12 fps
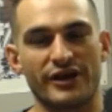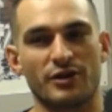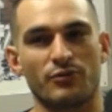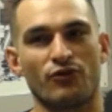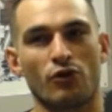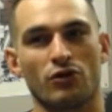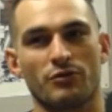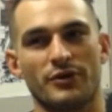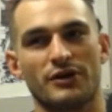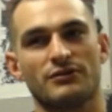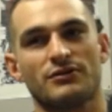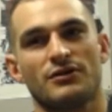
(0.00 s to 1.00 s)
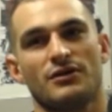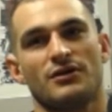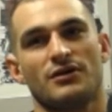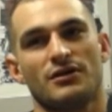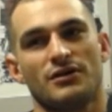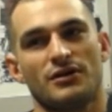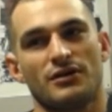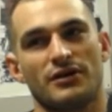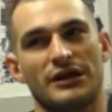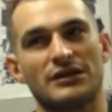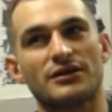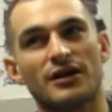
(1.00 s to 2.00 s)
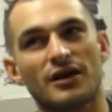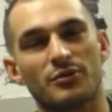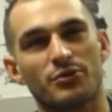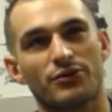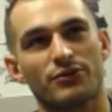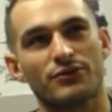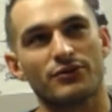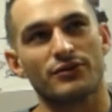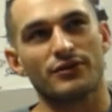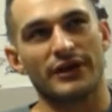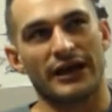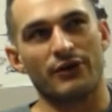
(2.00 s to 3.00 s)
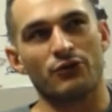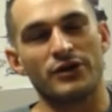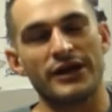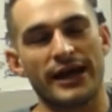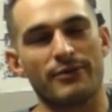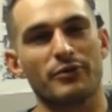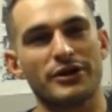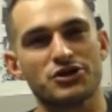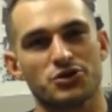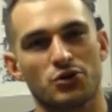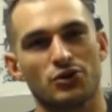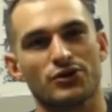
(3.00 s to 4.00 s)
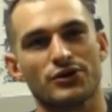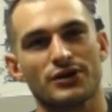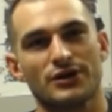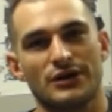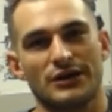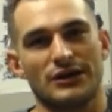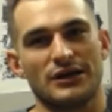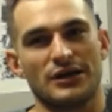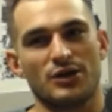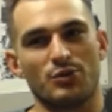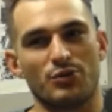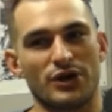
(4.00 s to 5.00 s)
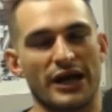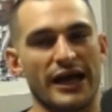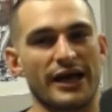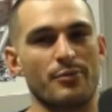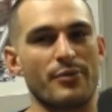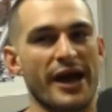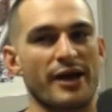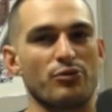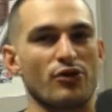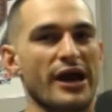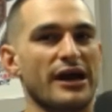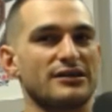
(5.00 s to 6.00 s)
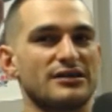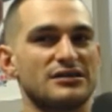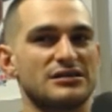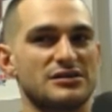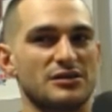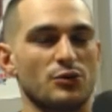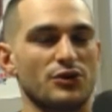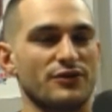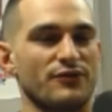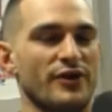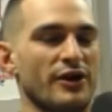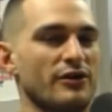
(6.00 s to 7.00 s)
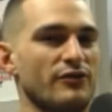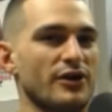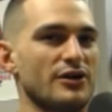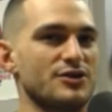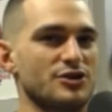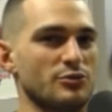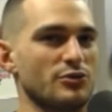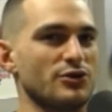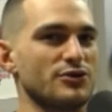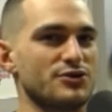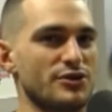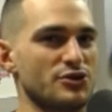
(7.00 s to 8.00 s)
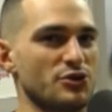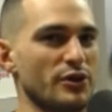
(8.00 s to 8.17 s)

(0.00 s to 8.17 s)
Jacob Volkman ended up, like, I rehabbed my shoulder, but I had a bad practice with a very, very similar